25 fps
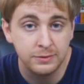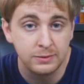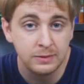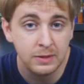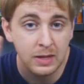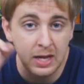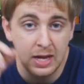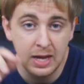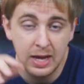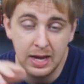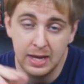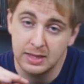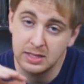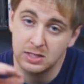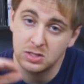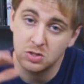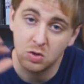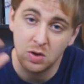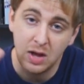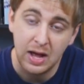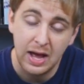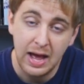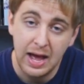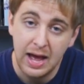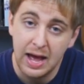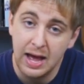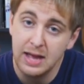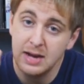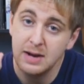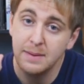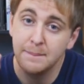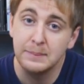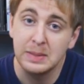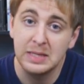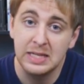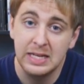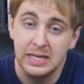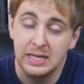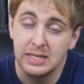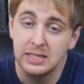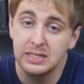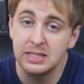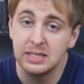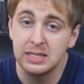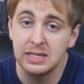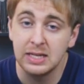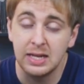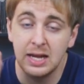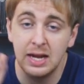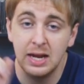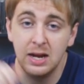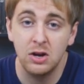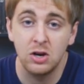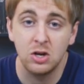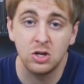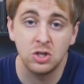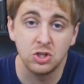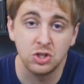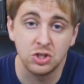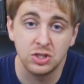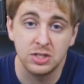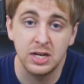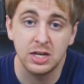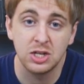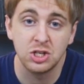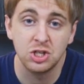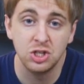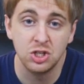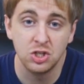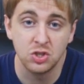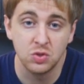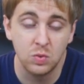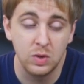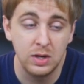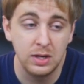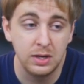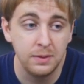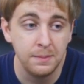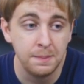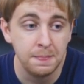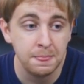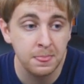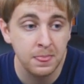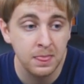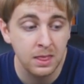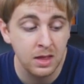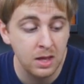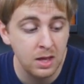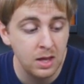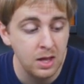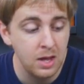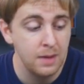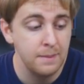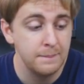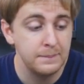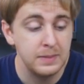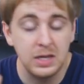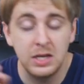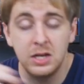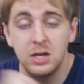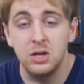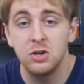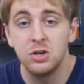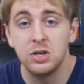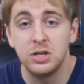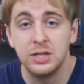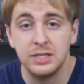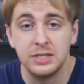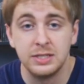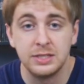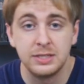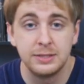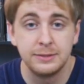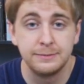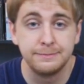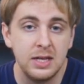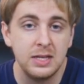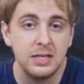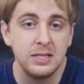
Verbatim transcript: And This will kind of bleed into the character section as well, but here it is.